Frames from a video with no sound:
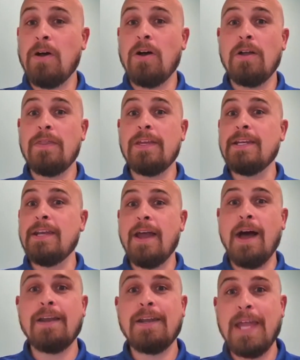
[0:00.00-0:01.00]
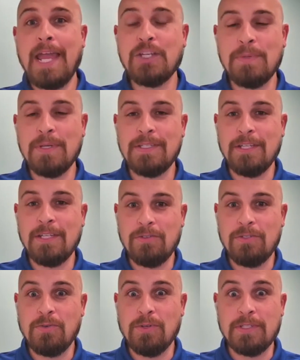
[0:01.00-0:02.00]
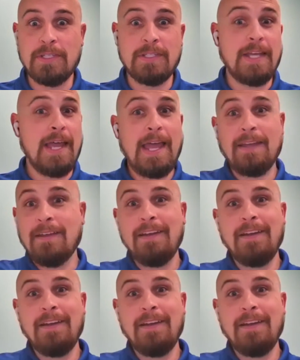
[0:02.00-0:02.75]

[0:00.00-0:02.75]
on the non-HBCU schools to say, hey,